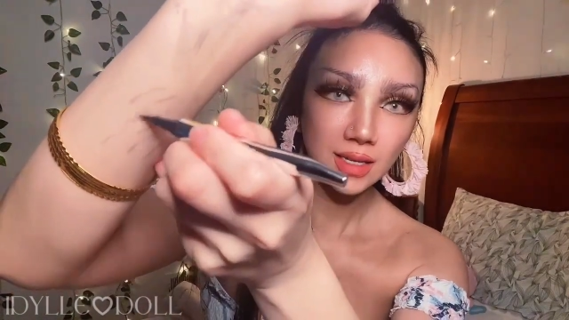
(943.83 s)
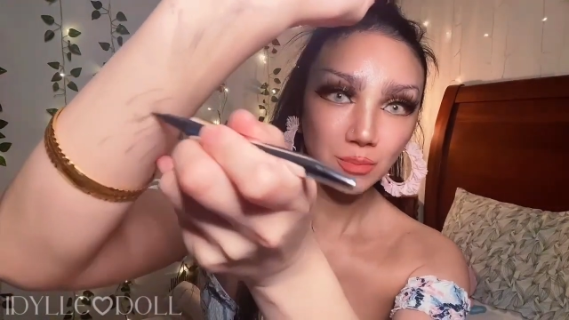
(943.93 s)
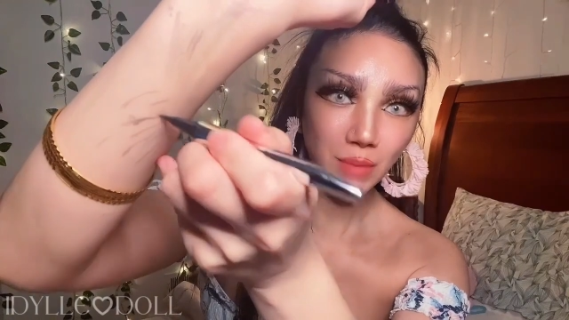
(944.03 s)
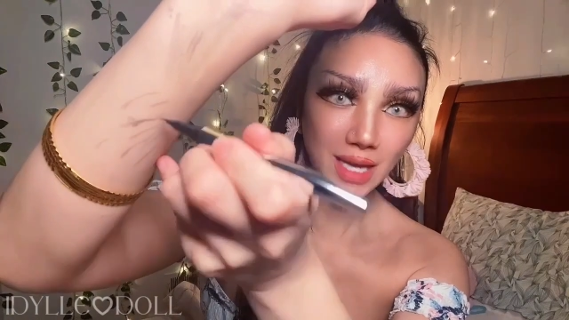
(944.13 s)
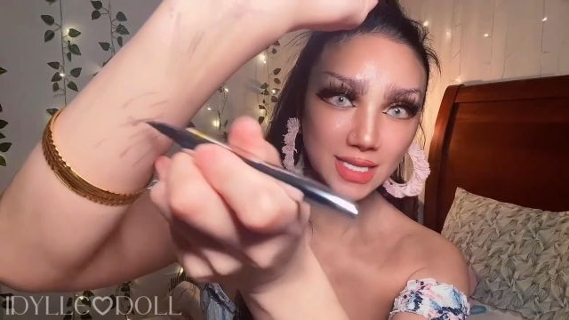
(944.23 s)

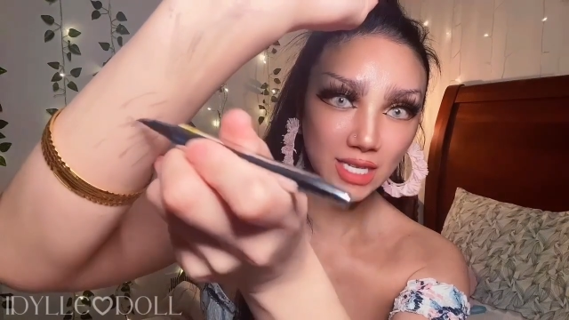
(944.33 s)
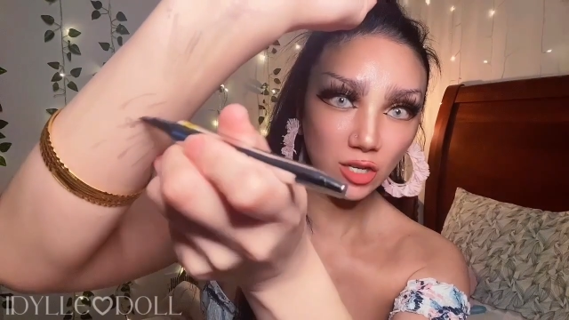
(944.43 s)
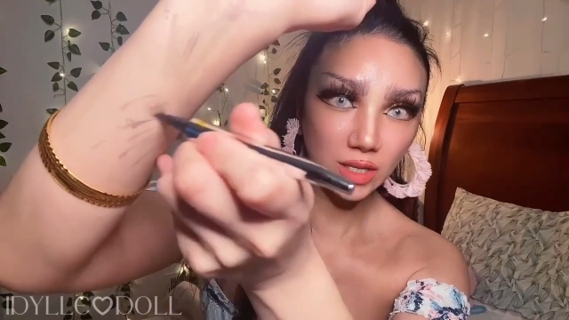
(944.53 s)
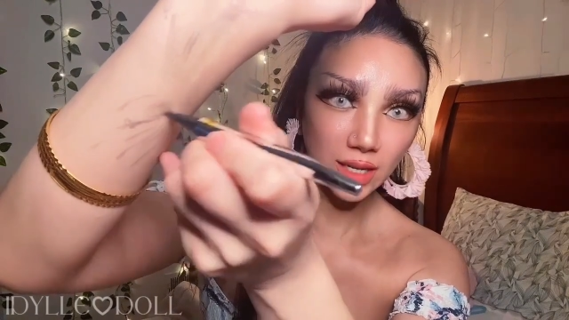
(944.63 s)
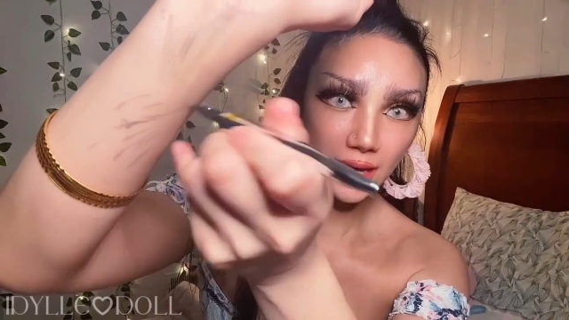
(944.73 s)
bend it
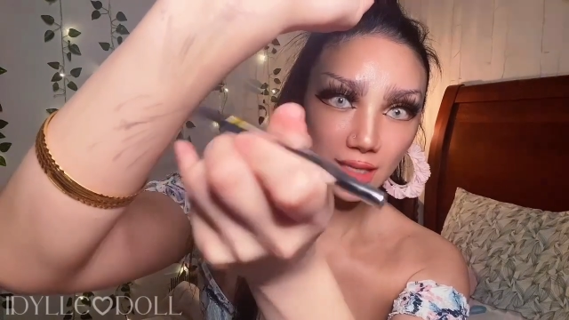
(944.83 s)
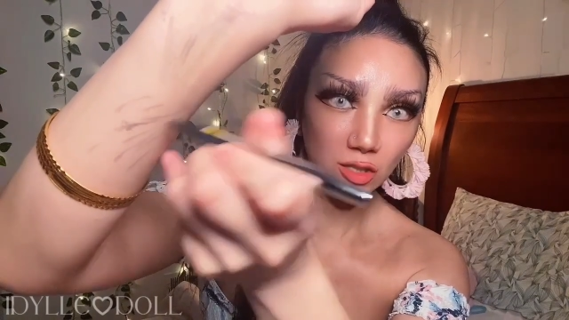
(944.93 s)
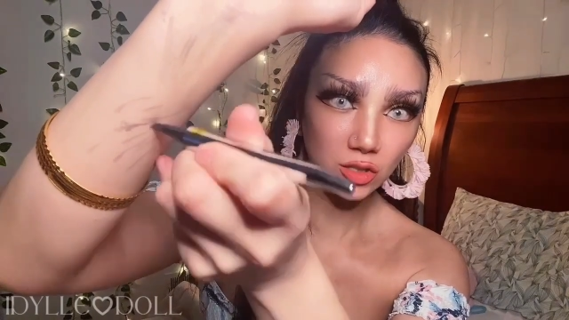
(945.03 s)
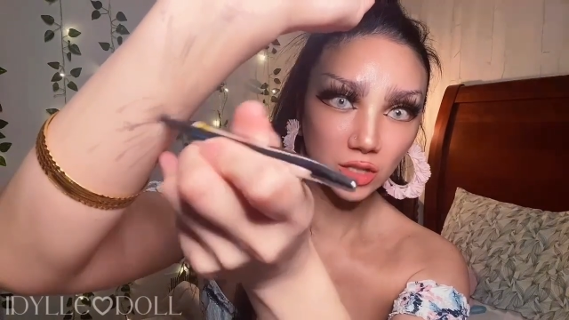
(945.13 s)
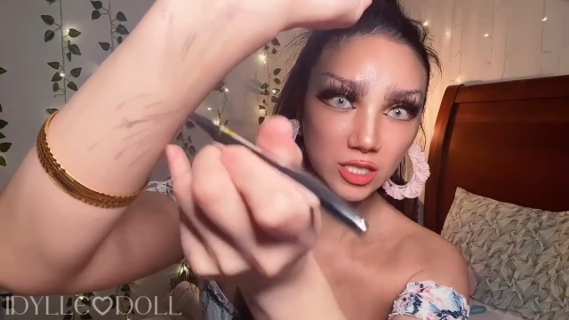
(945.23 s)
on an
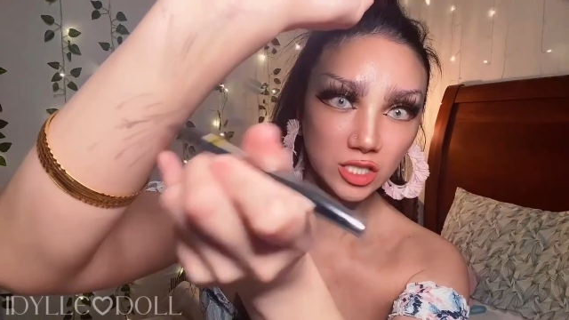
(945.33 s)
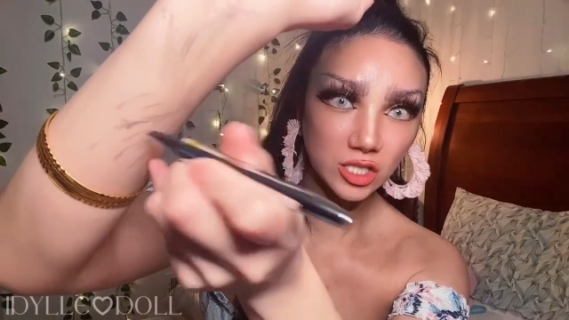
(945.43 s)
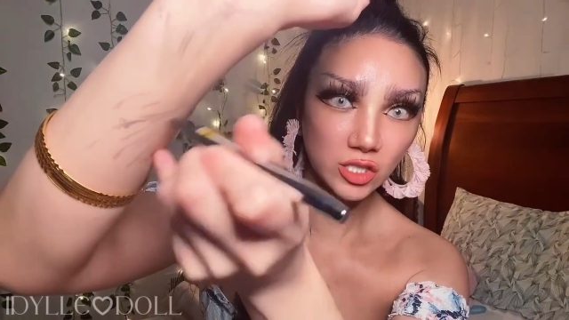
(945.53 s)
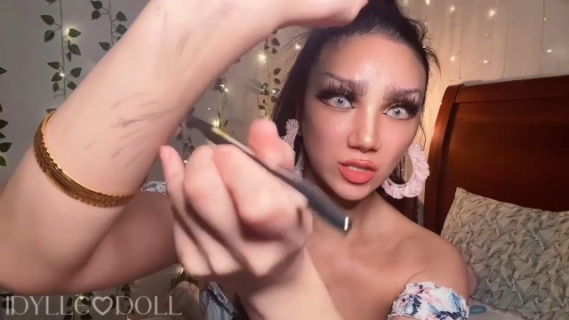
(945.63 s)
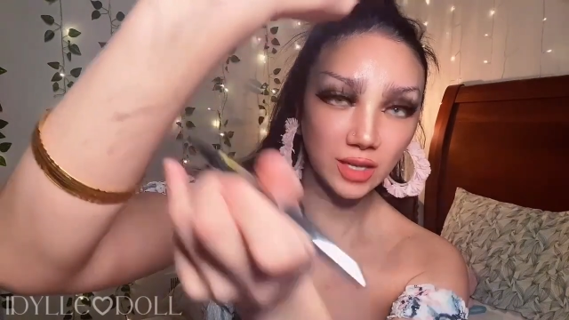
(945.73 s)
angle and
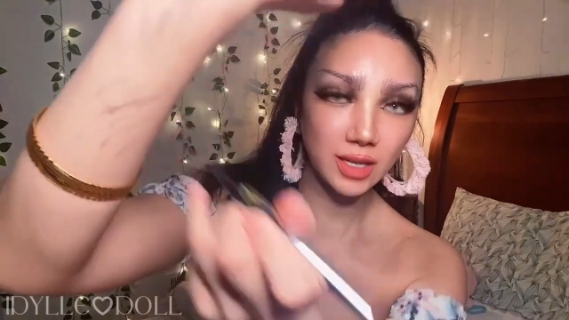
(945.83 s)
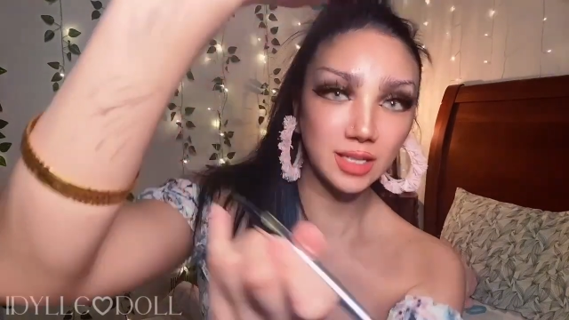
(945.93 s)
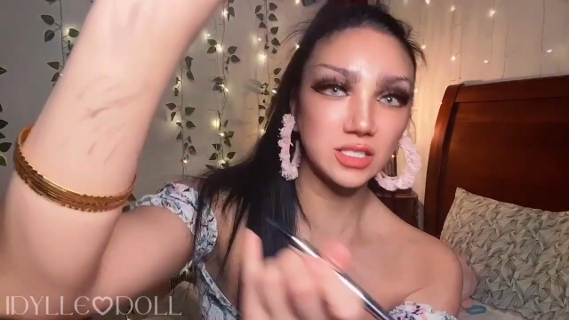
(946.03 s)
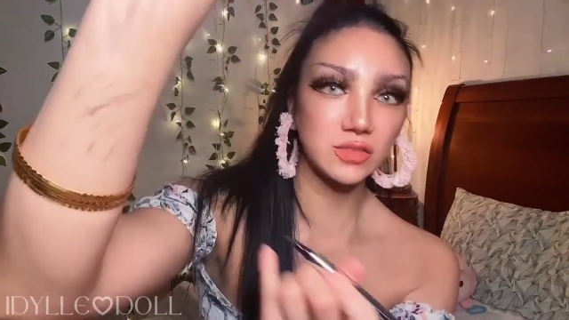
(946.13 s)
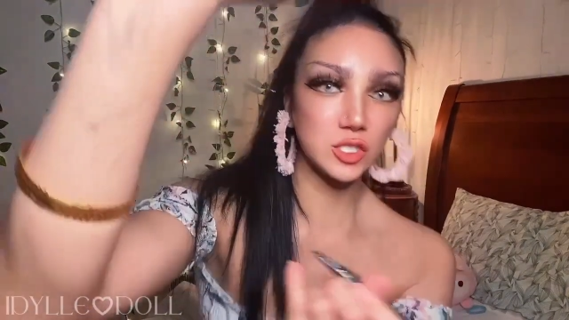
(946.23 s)
just do like
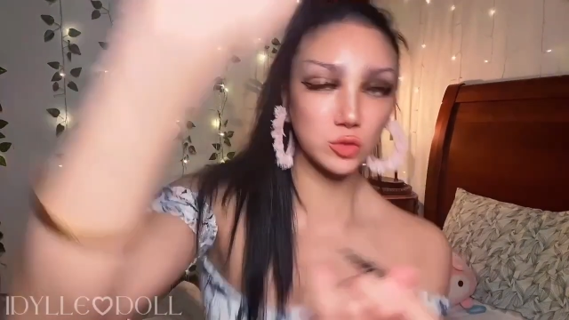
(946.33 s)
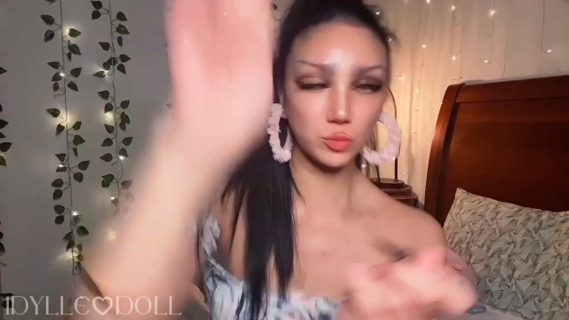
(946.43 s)
individual